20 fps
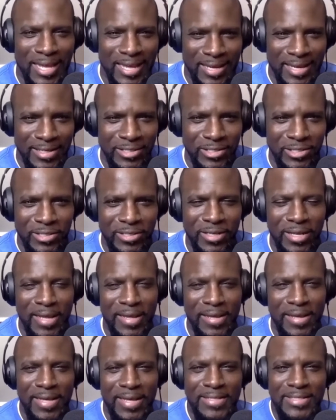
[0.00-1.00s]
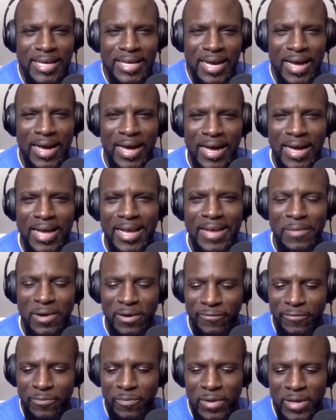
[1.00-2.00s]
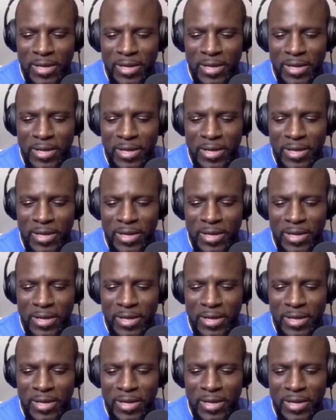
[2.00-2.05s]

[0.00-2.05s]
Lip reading: age, a time of